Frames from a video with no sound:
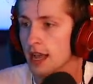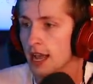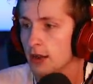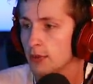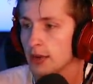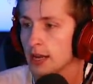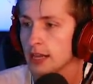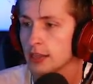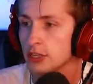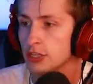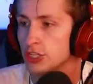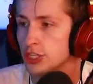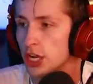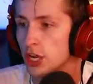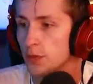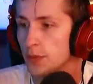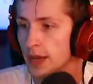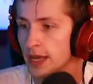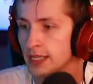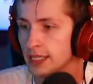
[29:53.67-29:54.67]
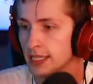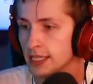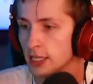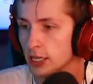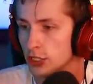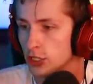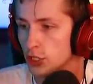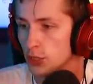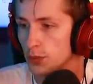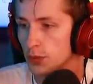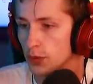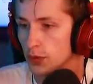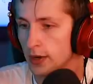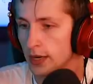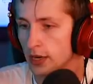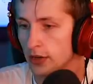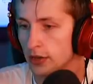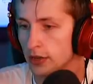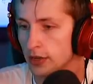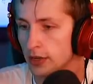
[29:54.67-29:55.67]
And we got the shell pendant, a super
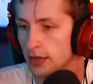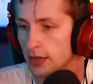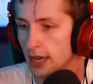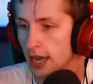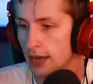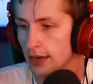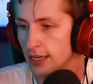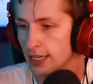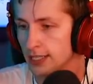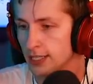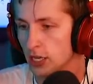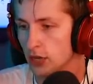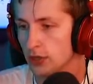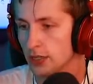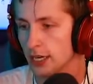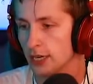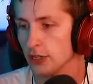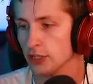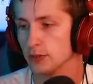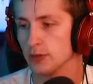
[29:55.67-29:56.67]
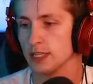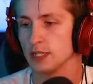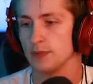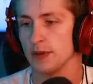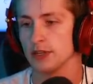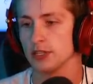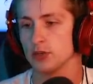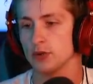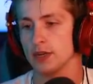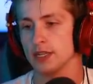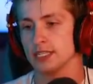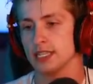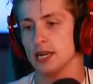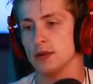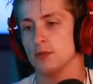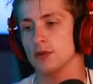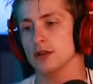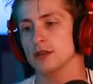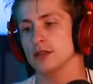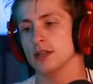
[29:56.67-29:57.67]
rare. How did it go? Did I use my spells the right
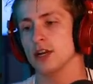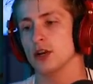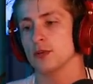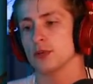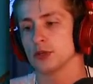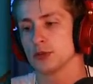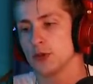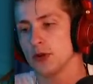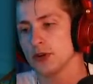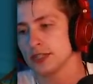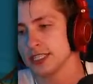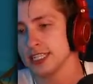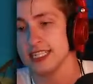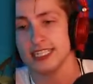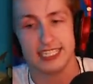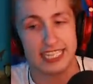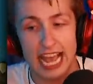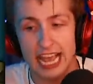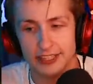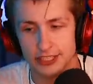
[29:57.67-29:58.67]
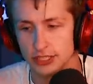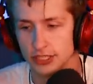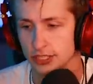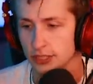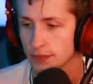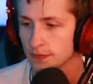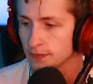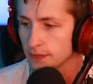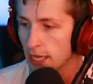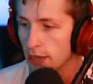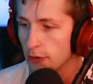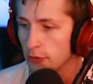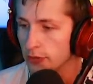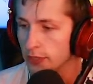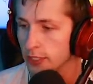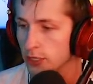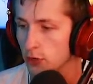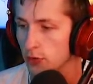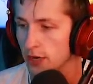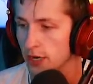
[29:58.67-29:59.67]
time? Well, I hope the sparks didn't dazzle you. I don't
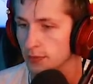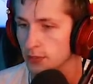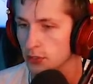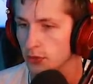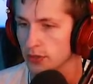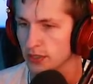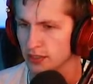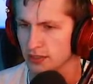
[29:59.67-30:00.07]
really know what I'm doing.